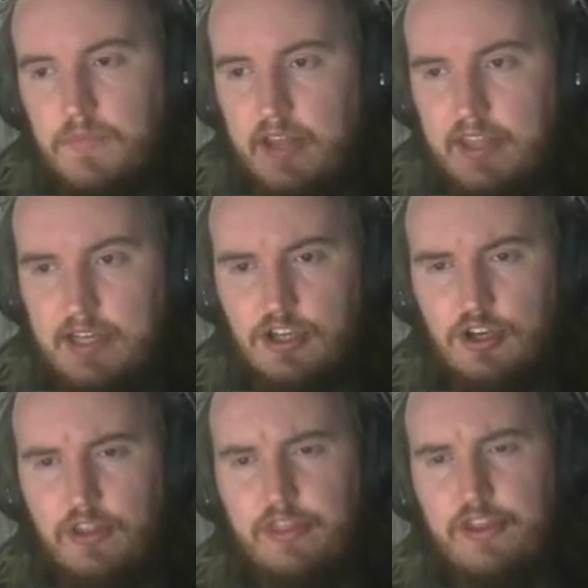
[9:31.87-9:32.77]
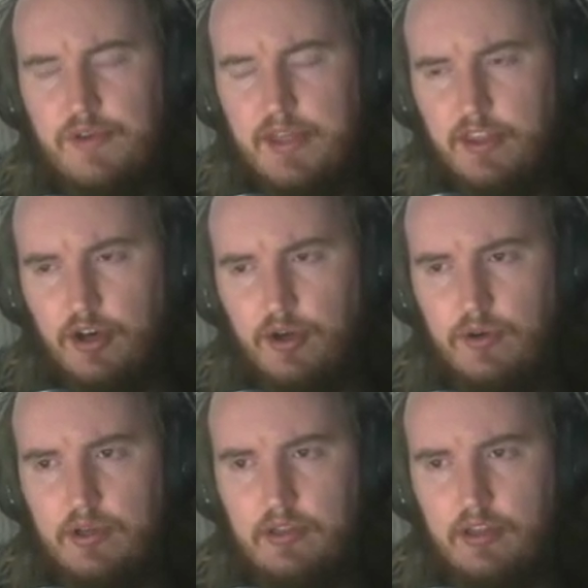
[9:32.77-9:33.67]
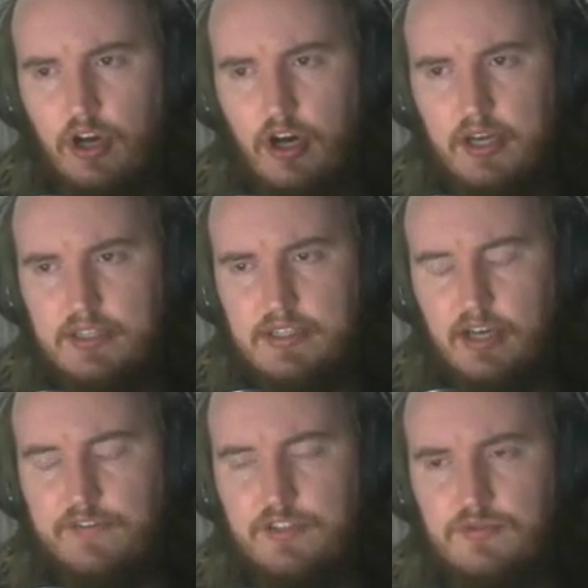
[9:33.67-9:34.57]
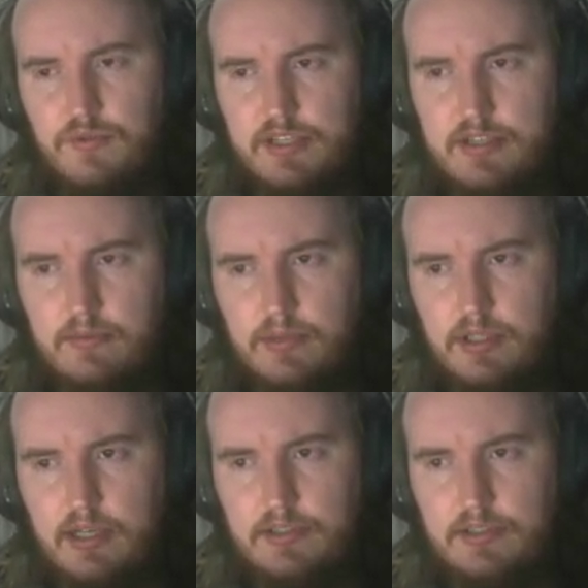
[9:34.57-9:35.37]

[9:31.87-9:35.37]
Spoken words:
I think it's a good 3, though. The card itself is reasonable.